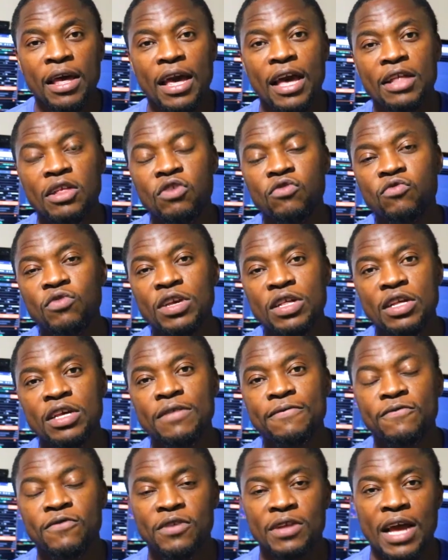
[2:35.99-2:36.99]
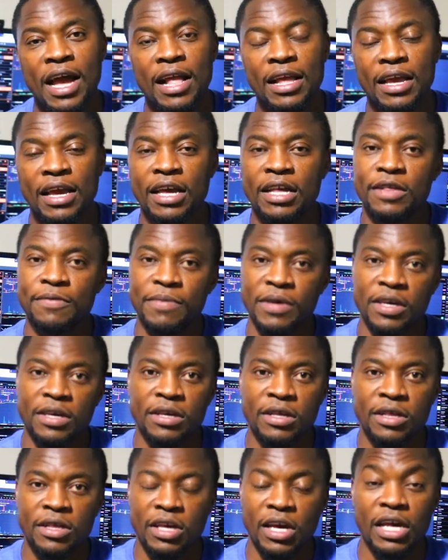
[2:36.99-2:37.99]
and the reason for that is
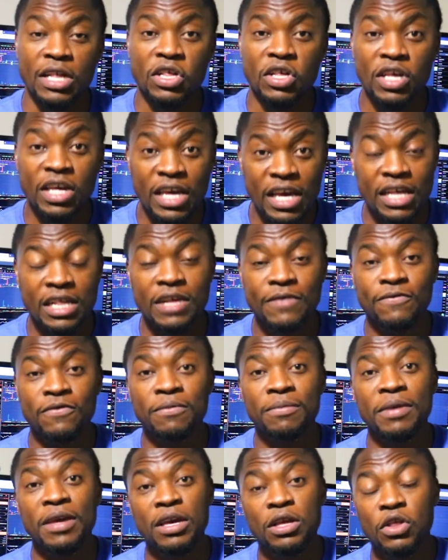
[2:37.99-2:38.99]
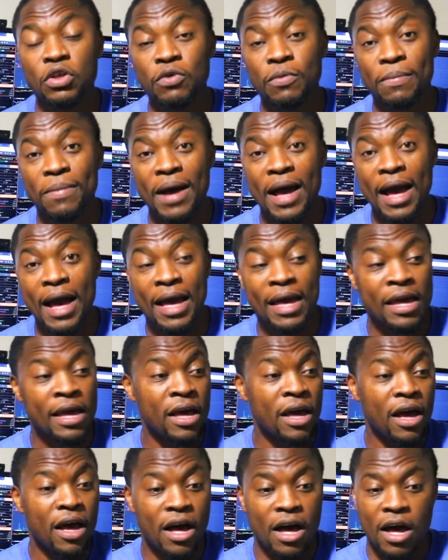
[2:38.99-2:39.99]
because it's easy for me to buy,
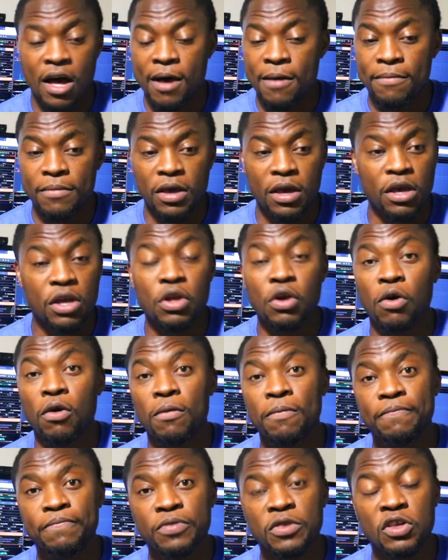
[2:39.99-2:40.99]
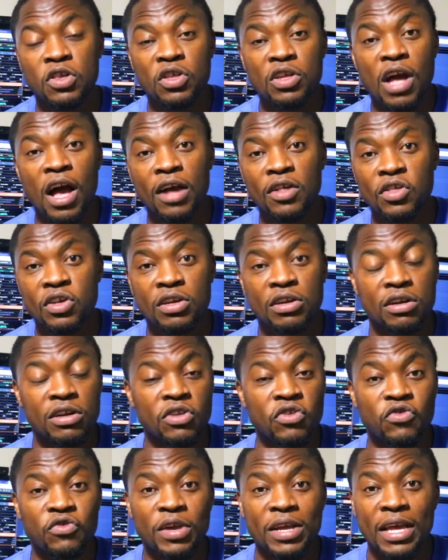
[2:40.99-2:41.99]
um, you know, stocks that are
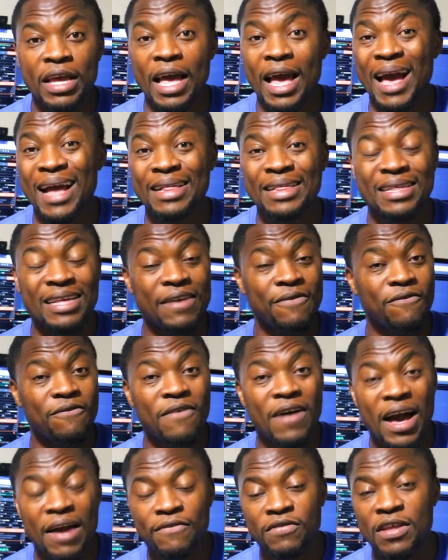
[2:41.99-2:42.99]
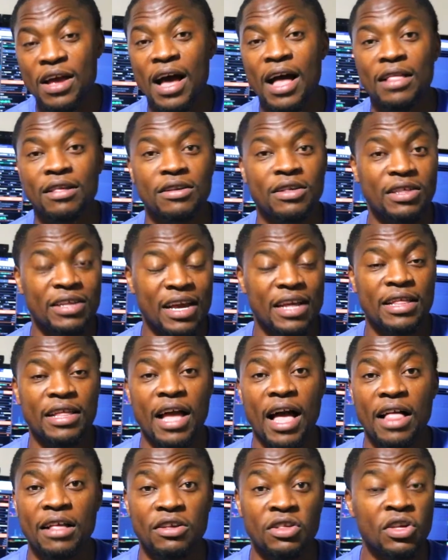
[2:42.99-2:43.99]
trading at say $5,
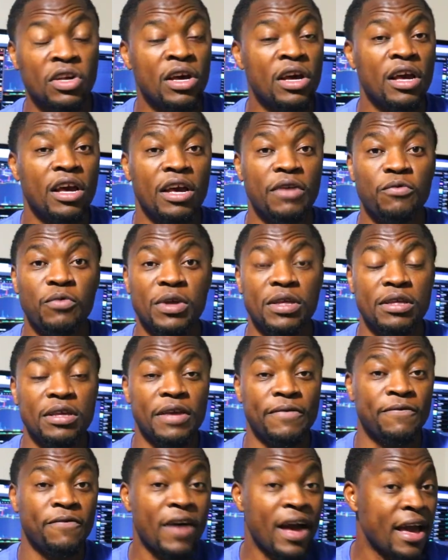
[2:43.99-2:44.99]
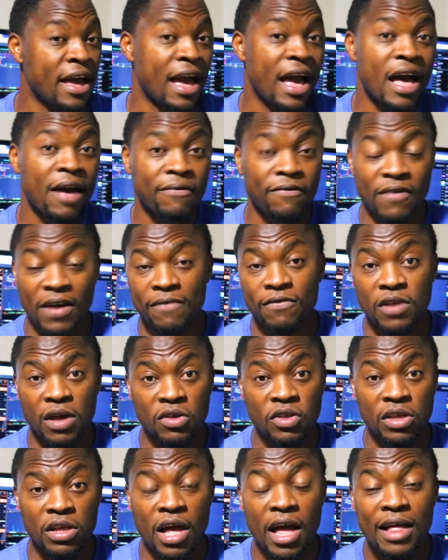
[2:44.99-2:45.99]
$10. if I have
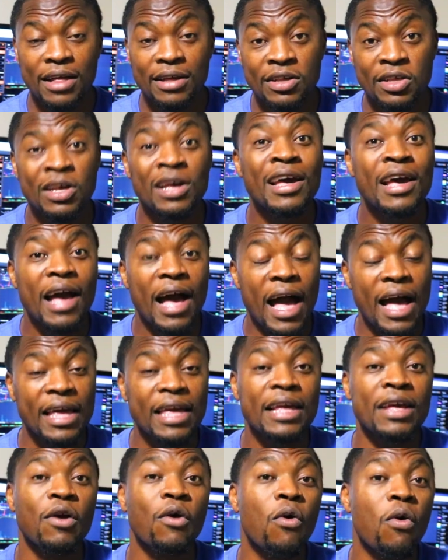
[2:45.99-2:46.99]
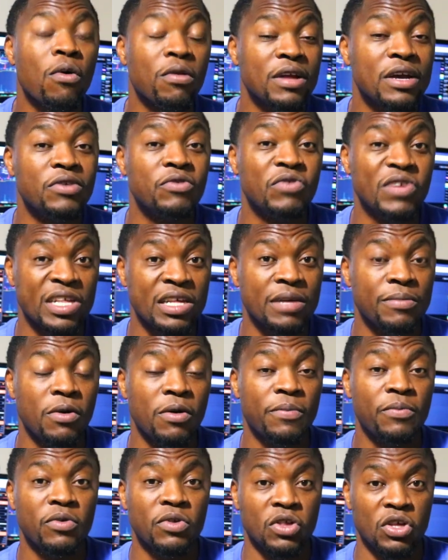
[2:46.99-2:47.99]
$5,000, I can hold a
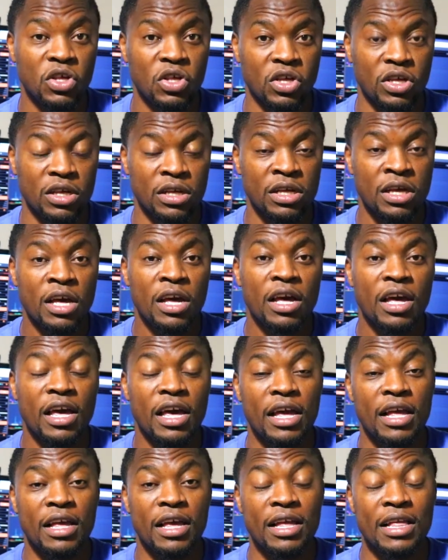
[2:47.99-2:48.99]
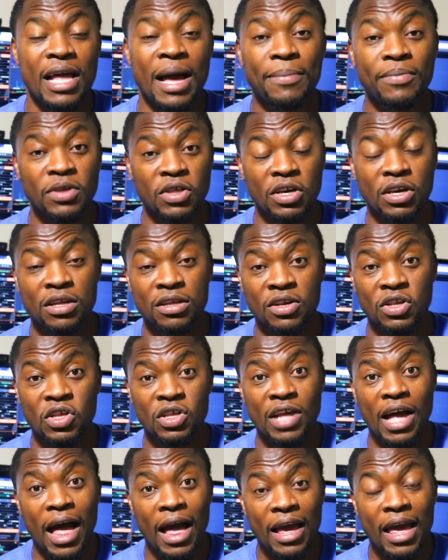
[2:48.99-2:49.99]
reasonable position in, in, that particular
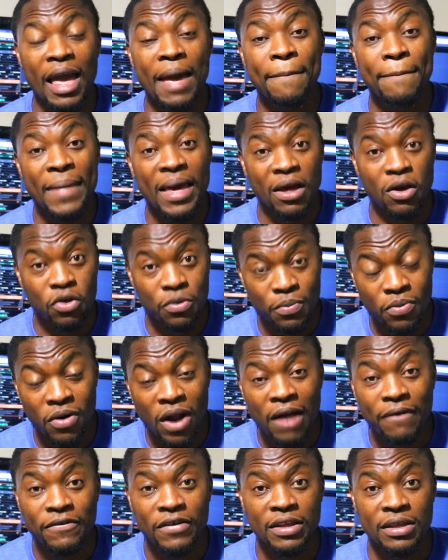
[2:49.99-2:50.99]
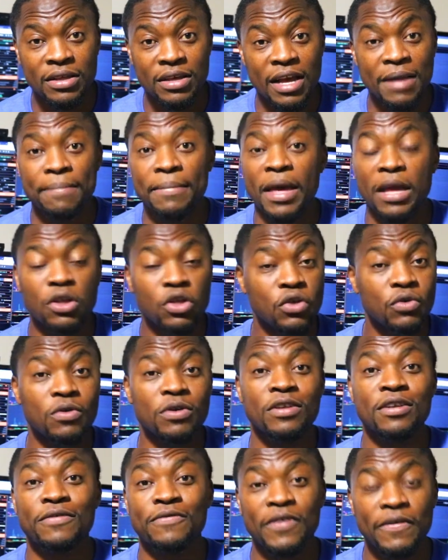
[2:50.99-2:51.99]
stock and make good profit and make
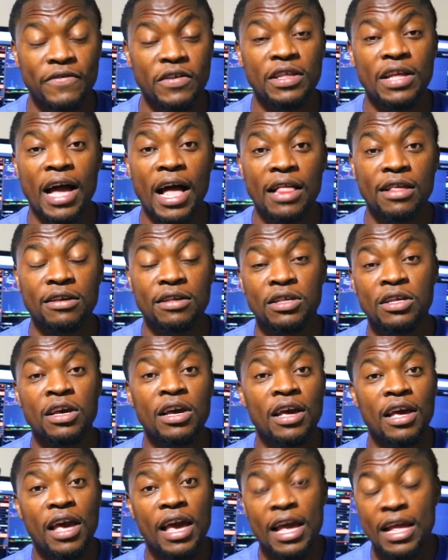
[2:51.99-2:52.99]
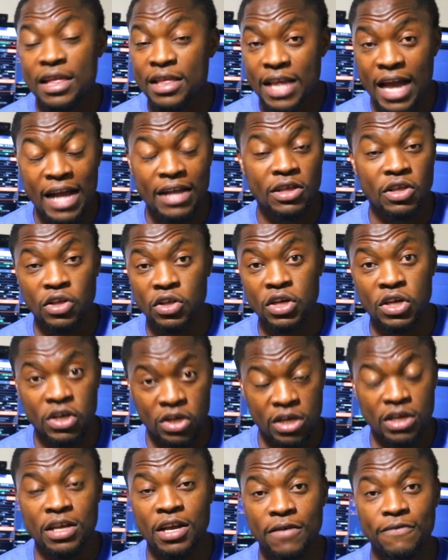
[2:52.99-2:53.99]
$250 and that's
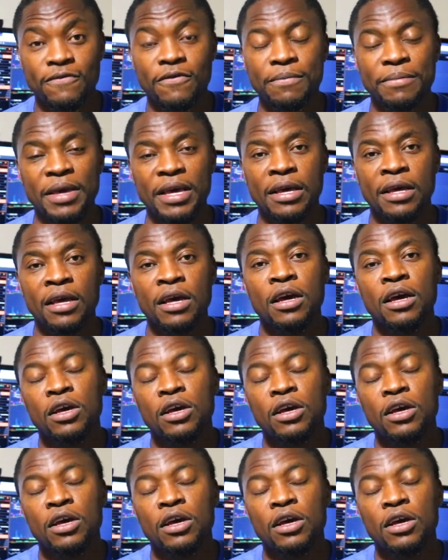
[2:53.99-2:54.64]
good enough for me.